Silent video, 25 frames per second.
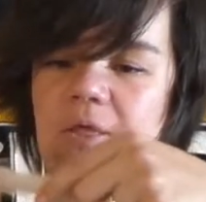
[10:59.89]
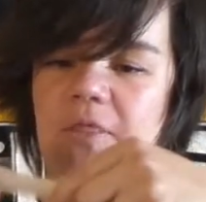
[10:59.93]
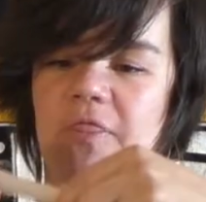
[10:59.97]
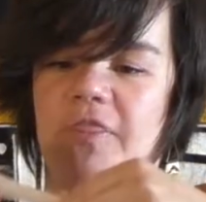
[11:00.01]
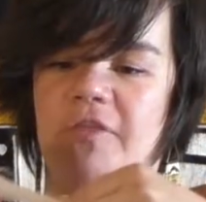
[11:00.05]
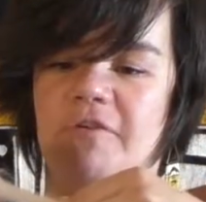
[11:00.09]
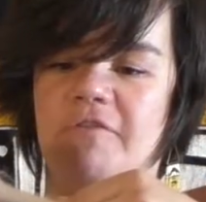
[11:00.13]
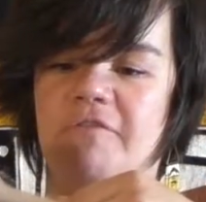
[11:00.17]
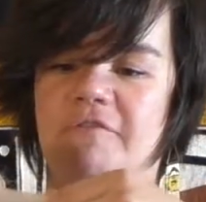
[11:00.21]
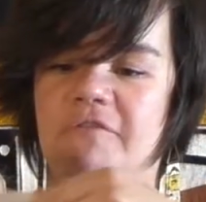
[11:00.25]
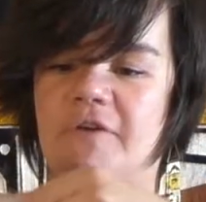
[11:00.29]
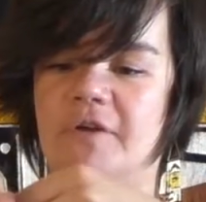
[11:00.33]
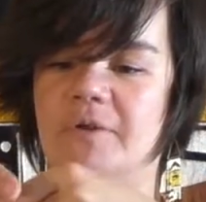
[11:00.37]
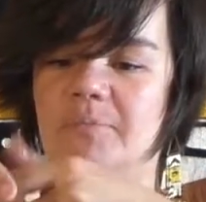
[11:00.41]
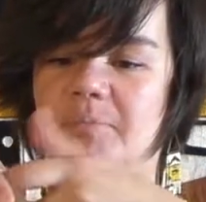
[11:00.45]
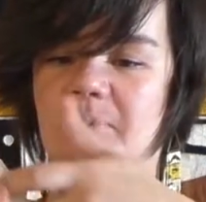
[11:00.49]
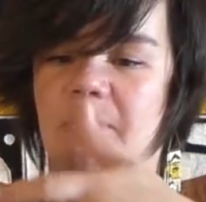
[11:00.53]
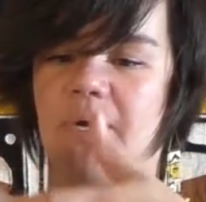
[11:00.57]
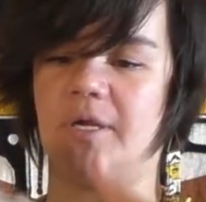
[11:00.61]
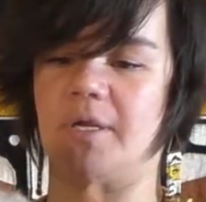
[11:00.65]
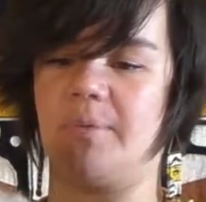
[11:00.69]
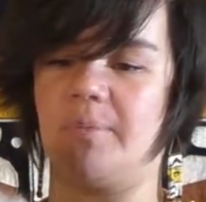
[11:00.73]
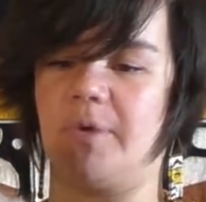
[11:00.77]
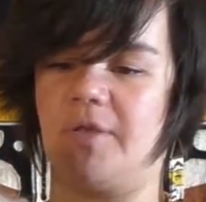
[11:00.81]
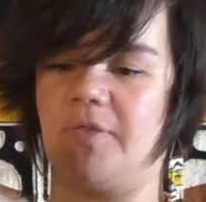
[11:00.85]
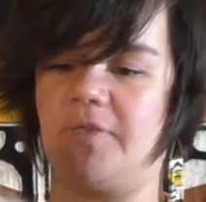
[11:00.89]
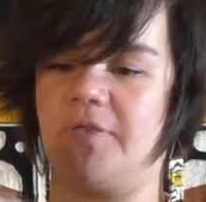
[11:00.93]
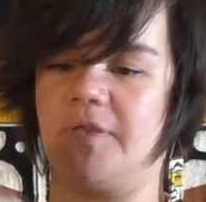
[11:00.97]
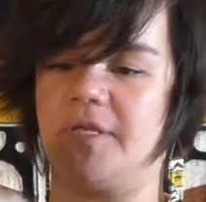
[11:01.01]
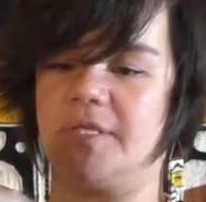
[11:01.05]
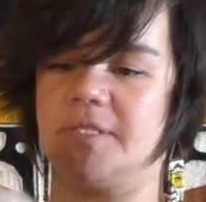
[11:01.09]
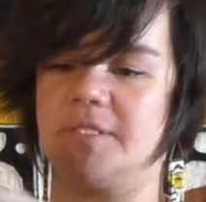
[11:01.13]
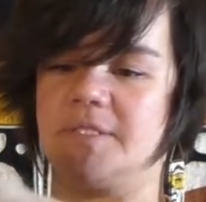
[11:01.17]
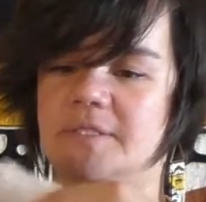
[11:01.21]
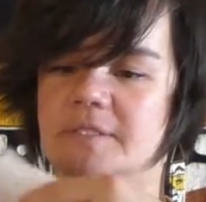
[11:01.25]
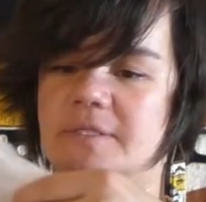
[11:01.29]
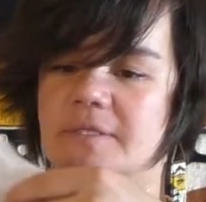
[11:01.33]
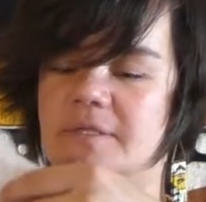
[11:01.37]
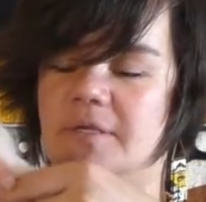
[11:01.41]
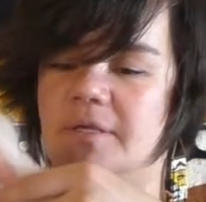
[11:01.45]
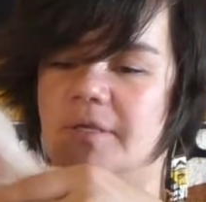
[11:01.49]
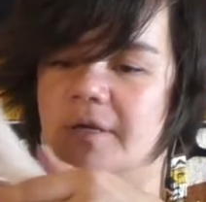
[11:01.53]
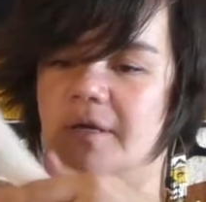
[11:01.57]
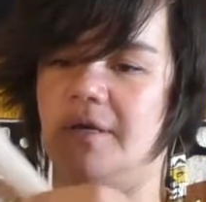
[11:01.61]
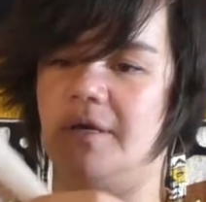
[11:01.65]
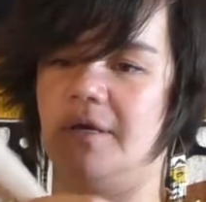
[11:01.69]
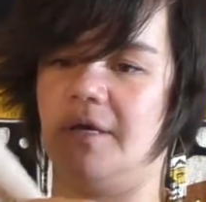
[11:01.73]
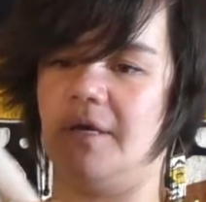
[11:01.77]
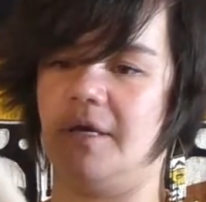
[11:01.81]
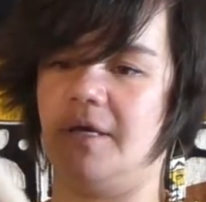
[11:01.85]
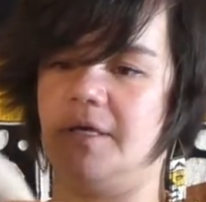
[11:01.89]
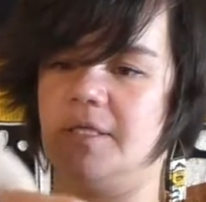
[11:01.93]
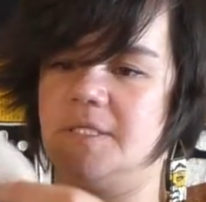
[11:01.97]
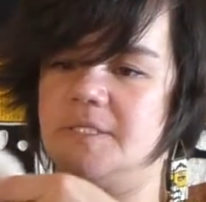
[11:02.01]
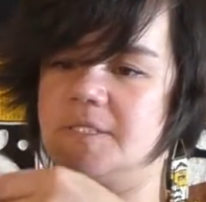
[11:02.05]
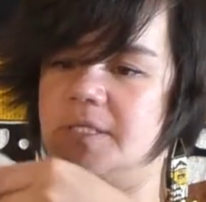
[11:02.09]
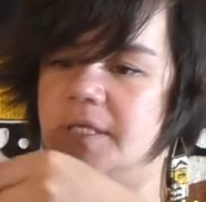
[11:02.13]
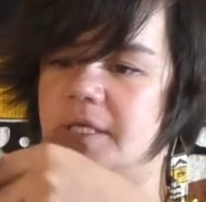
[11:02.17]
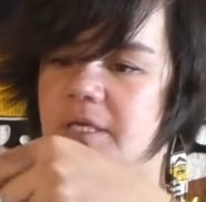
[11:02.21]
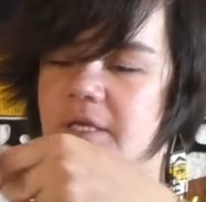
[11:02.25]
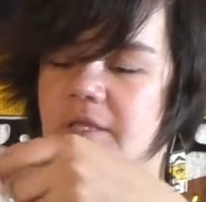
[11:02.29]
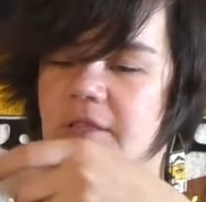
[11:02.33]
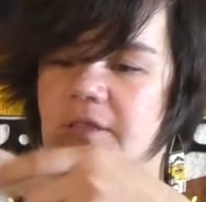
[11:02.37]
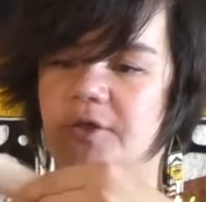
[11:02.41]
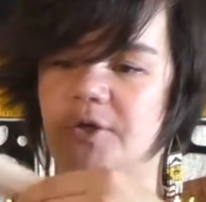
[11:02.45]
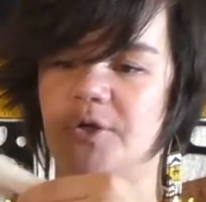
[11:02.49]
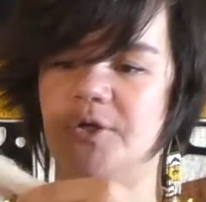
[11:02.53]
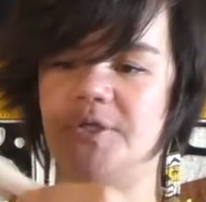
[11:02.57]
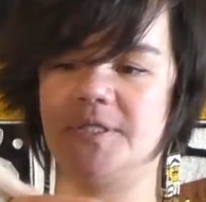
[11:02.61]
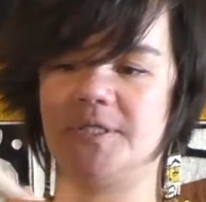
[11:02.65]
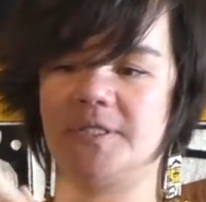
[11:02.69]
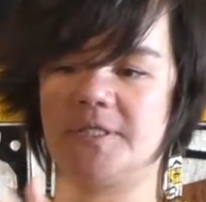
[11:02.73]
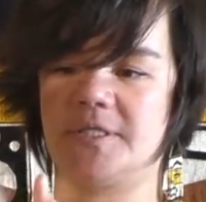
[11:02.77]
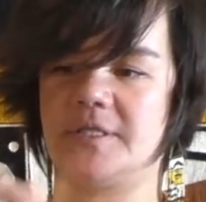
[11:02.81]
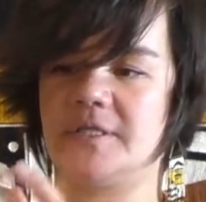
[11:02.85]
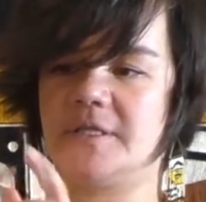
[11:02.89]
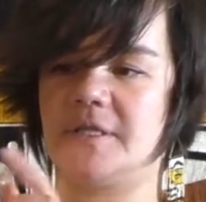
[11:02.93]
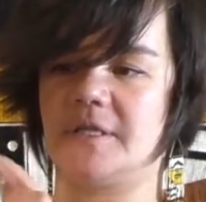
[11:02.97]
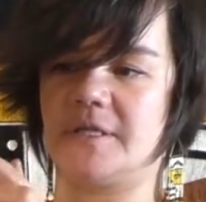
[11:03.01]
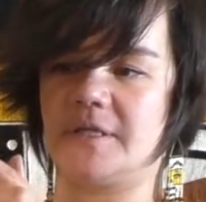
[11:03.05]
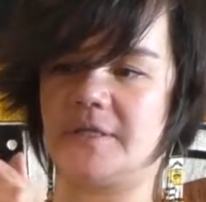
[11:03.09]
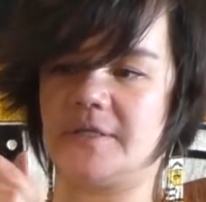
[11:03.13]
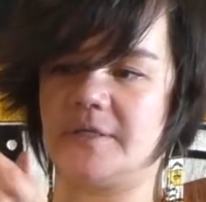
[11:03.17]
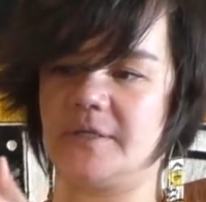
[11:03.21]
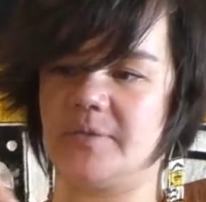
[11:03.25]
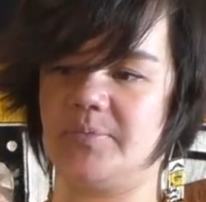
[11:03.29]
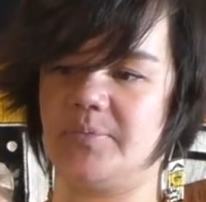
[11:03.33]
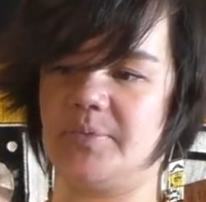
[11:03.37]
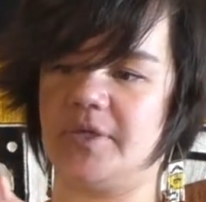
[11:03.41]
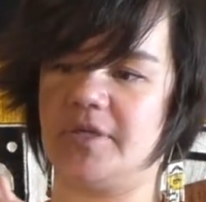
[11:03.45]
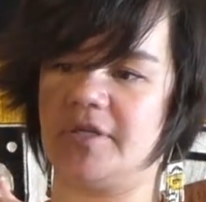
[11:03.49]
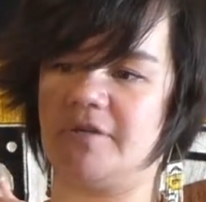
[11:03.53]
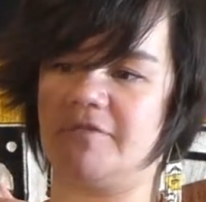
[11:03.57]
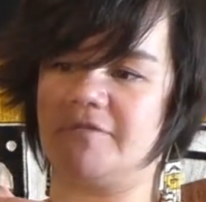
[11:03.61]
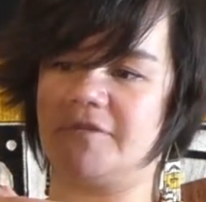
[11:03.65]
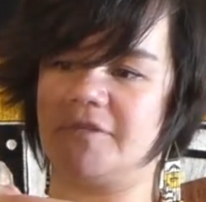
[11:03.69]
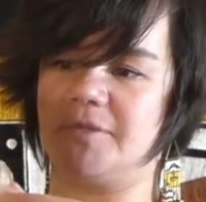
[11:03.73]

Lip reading: The fun part about this is that there's still a little bit of